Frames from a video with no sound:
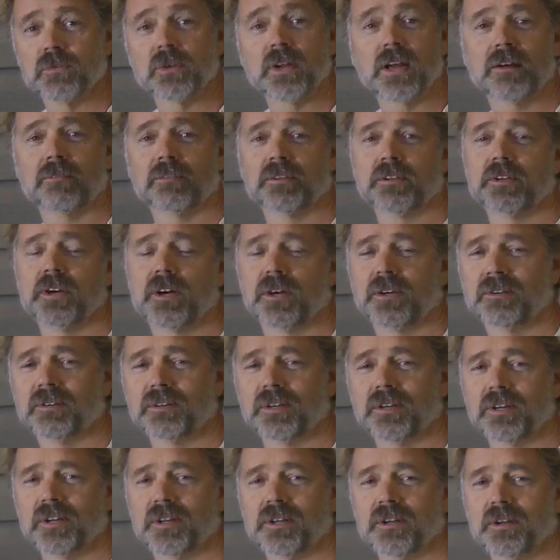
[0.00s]
if you have
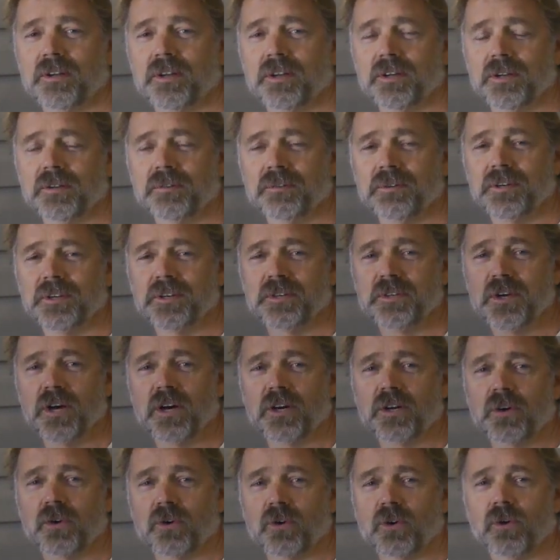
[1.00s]
a
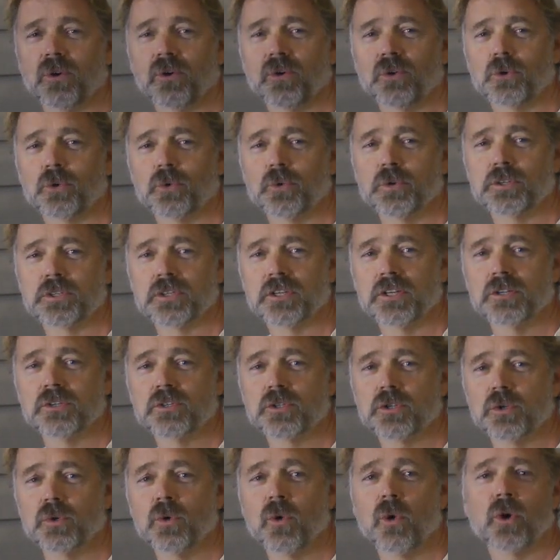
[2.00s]
young girl who is
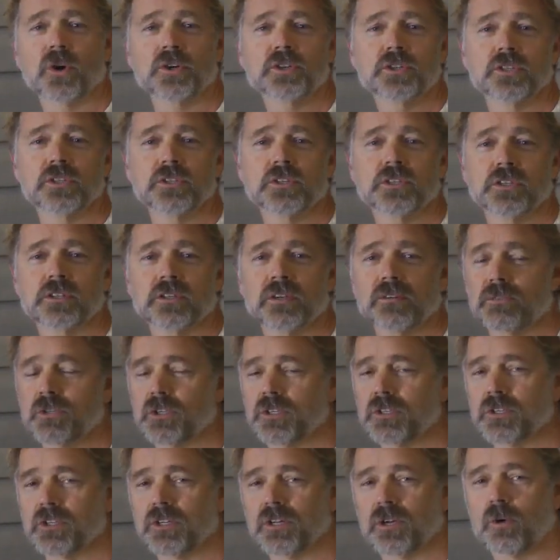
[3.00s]
into horses, if
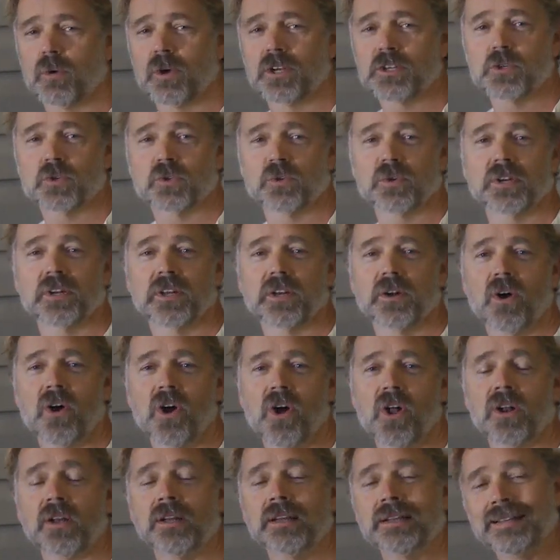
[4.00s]
she's an equestrian at
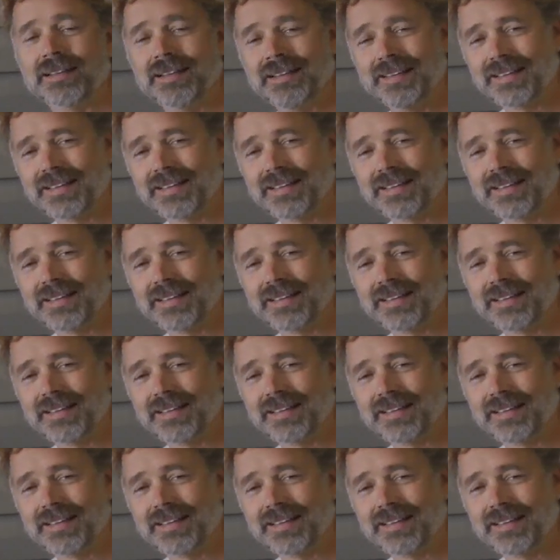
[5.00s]
all,